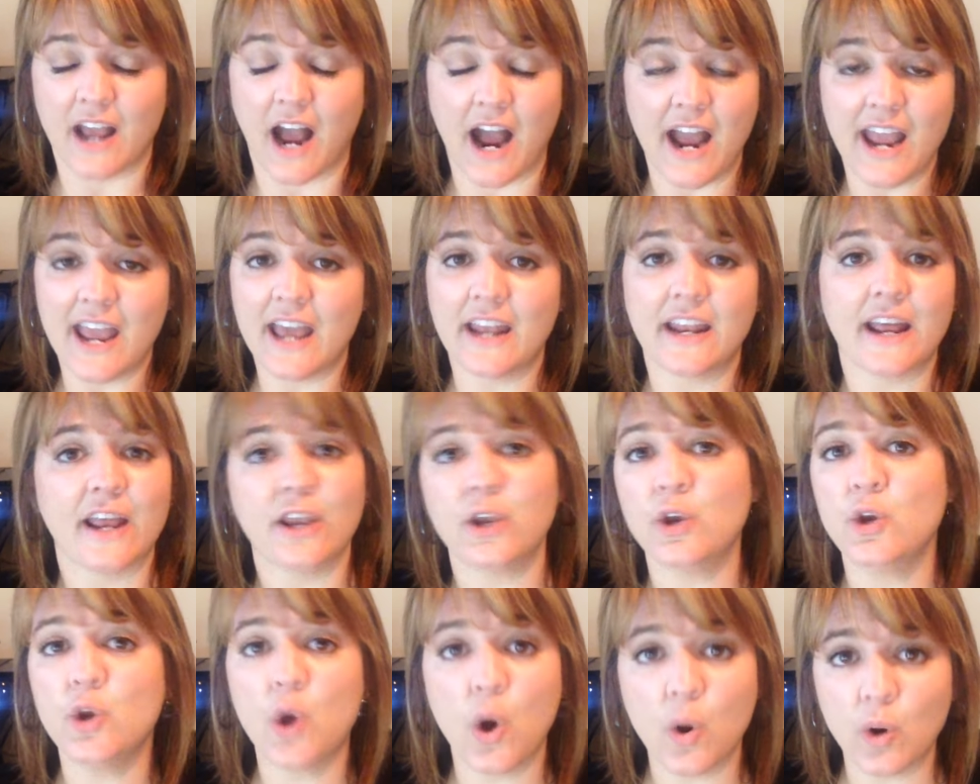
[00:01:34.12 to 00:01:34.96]
I had
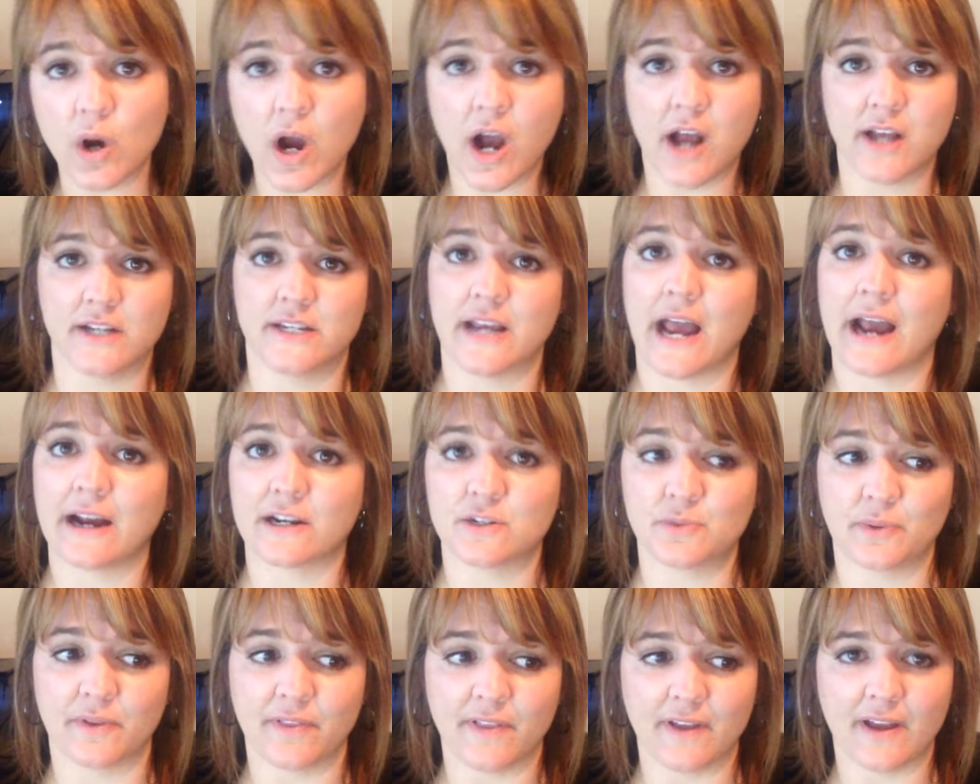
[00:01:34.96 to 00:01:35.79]
had no
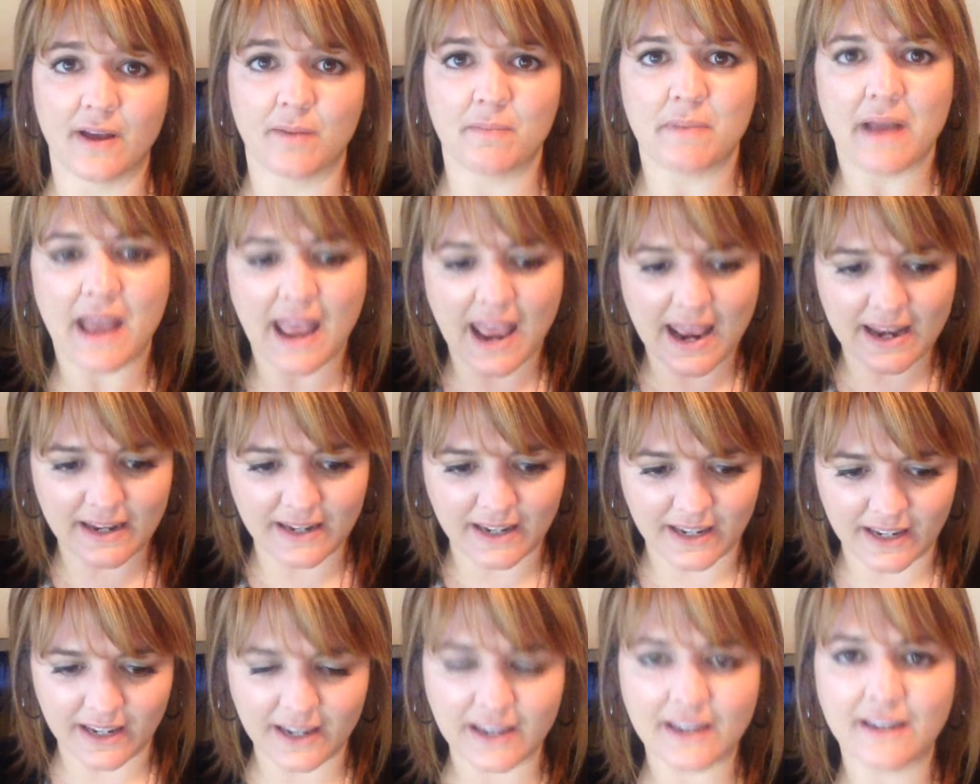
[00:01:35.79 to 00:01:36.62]
contact with him, and
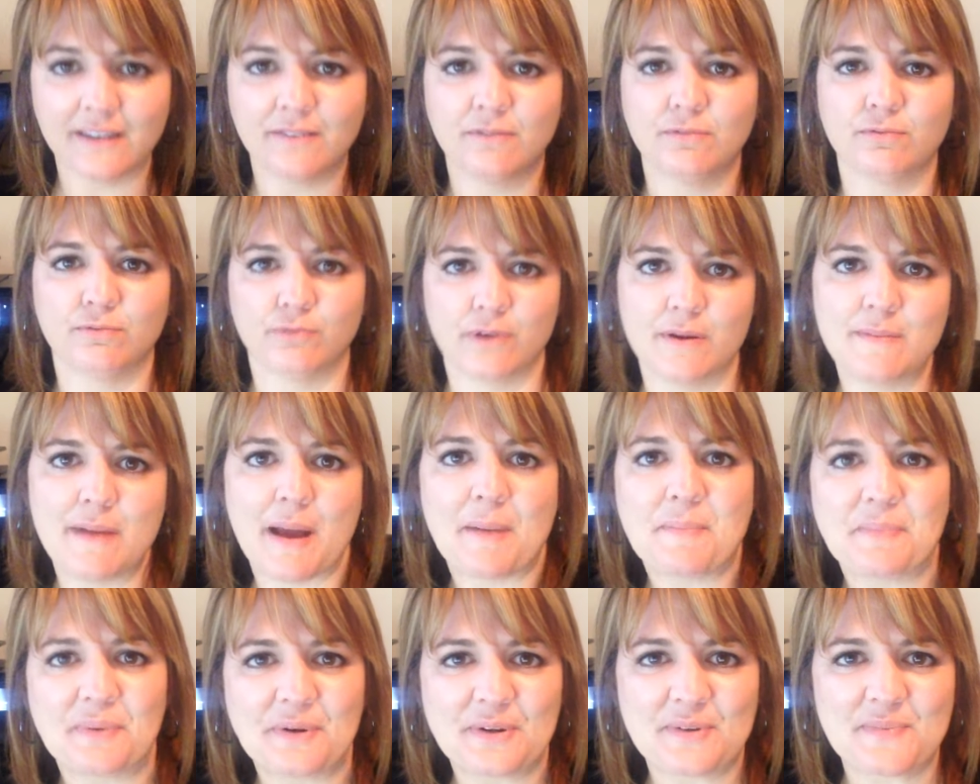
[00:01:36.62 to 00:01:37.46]
he had
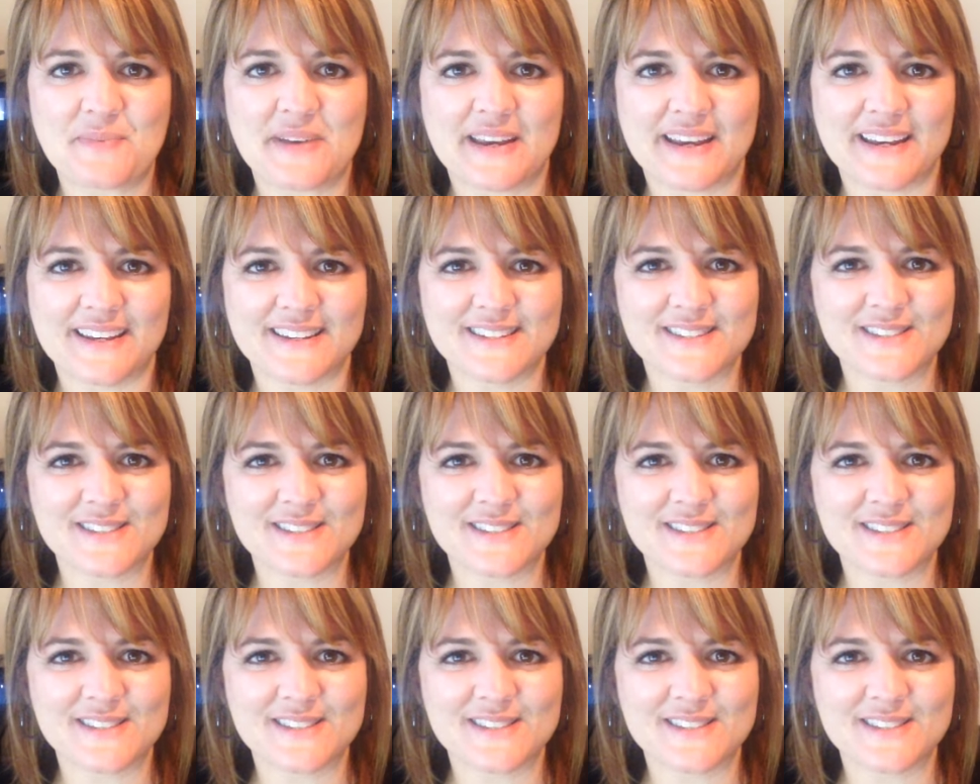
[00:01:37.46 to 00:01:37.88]
remembered me.